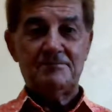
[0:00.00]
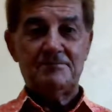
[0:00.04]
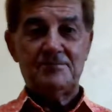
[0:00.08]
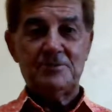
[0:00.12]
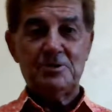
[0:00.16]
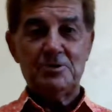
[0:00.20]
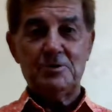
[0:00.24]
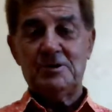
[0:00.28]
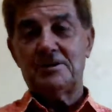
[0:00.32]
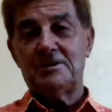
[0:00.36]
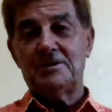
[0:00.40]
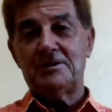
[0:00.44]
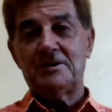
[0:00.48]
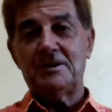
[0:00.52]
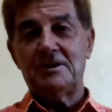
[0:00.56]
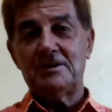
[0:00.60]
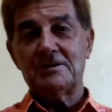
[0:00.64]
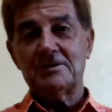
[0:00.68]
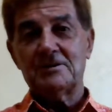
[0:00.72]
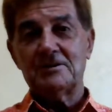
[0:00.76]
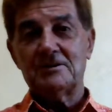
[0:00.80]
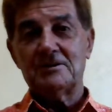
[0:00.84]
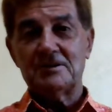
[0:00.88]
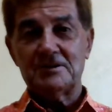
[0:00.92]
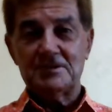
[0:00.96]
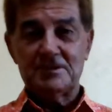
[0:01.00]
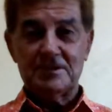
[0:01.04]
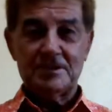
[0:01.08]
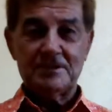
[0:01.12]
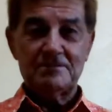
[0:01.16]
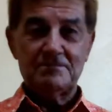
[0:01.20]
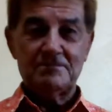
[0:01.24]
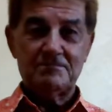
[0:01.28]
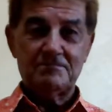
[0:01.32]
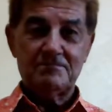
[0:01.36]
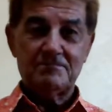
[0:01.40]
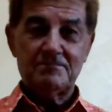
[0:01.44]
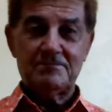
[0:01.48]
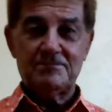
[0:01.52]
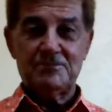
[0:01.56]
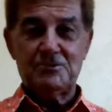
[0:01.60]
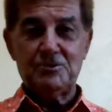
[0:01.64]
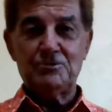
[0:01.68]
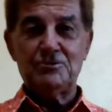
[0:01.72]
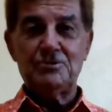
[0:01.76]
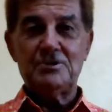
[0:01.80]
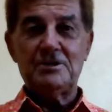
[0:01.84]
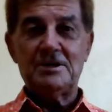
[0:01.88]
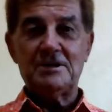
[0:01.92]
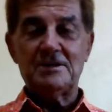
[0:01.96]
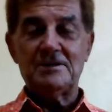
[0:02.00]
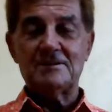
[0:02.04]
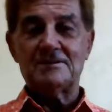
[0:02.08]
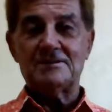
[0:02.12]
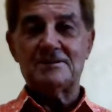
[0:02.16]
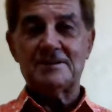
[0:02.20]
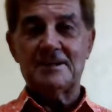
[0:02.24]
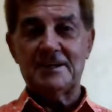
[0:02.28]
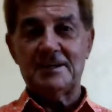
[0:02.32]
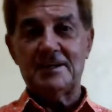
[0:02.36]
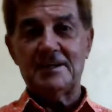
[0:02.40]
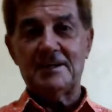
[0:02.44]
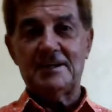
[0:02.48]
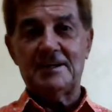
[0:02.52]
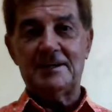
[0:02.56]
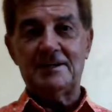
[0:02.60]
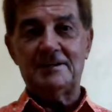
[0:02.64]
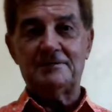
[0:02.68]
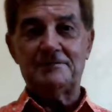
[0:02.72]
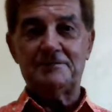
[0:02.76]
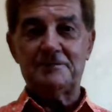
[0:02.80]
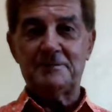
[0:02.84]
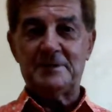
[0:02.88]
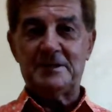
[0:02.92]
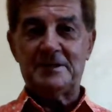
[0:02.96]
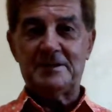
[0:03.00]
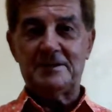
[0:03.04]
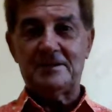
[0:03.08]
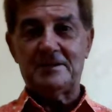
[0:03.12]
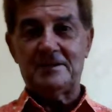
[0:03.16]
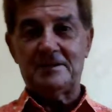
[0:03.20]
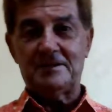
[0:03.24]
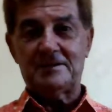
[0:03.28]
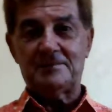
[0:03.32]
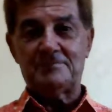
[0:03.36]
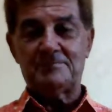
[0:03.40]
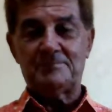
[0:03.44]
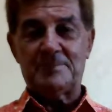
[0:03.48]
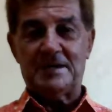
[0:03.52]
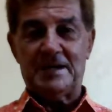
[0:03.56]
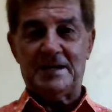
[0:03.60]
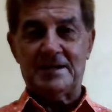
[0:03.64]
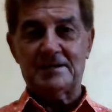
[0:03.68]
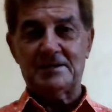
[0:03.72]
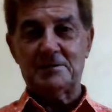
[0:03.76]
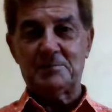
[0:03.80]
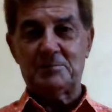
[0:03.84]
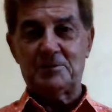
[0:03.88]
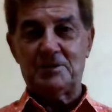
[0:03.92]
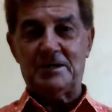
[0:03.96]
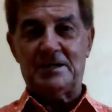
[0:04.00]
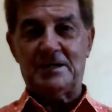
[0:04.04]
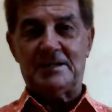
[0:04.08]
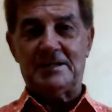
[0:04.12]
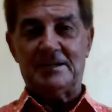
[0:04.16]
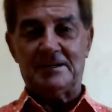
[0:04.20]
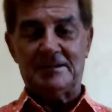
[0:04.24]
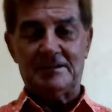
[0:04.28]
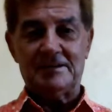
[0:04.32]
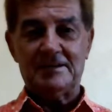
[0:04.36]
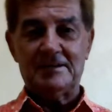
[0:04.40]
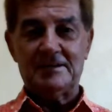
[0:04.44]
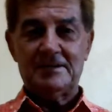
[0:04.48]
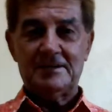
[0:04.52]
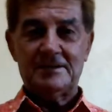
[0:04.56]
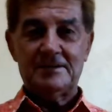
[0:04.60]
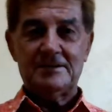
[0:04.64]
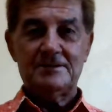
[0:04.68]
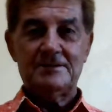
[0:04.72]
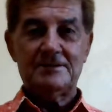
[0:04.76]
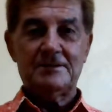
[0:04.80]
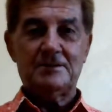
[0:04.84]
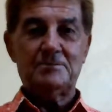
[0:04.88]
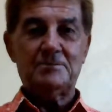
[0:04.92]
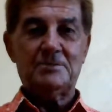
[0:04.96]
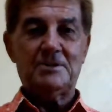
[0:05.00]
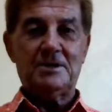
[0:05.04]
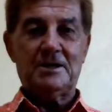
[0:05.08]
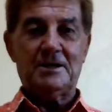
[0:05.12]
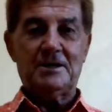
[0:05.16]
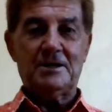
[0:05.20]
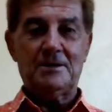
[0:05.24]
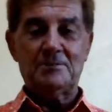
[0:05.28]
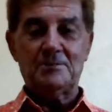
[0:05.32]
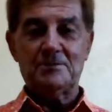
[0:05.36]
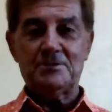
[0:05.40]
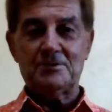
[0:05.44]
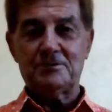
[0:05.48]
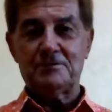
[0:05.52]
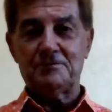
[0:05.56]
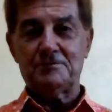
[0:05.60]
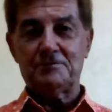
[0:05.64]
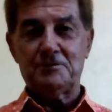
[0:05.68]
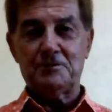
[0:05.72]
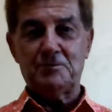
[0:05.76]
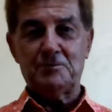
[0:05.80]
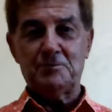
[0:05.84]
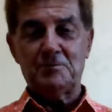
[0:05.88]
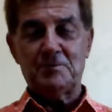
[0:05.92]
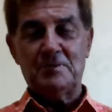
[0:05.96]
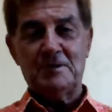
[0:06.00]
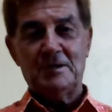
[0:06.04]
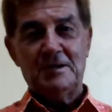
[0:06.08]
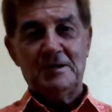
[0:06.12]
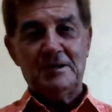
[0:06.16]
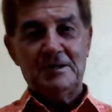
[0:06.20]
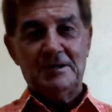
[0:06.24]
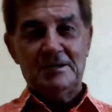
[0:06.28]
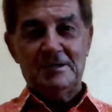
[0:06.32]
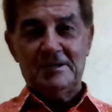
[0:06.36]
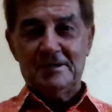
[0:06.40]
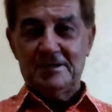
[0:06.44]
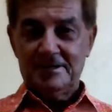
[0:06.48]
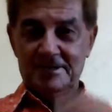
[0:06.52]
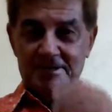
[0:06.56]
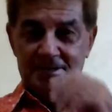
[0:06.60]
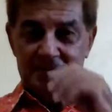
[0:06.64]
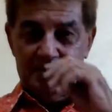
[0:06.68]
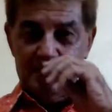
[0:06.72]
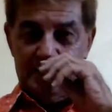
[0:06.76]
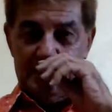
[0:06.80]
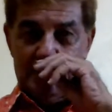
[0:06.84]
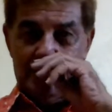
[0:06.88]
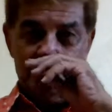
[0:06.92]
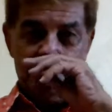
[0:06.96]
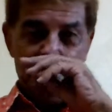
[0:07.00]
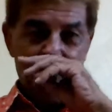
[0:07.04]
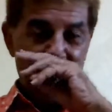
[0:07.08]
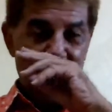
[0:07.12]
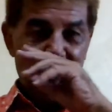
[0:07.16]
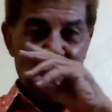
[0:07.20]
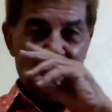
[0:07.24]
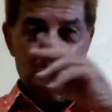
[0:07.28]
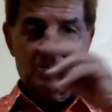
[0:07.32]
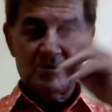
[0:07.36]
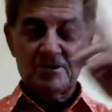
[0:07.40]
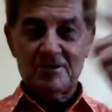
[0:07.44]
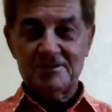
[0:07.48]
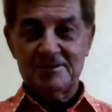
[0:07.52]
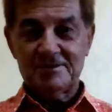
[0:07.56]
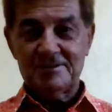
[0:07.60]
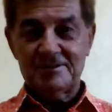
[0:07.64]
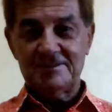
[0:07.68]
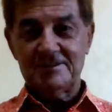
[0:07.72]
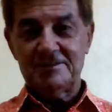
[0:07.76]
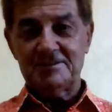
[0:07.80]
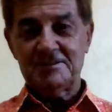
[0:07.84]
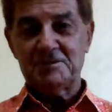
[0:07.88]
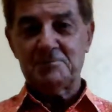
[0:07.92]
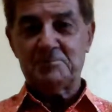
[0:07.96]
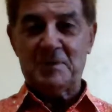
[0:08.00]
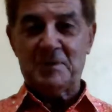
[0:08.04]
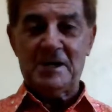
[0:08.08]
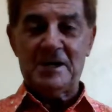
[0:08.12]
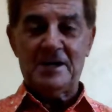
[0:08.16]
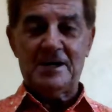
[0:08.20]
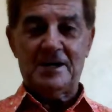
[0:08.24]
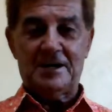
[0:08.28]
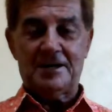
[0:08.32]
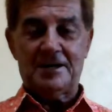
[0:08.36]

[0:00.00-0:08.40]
200 years ago, it took 2 years to get a letter from India back to Britain sometimes, or from Acapulco to Spain.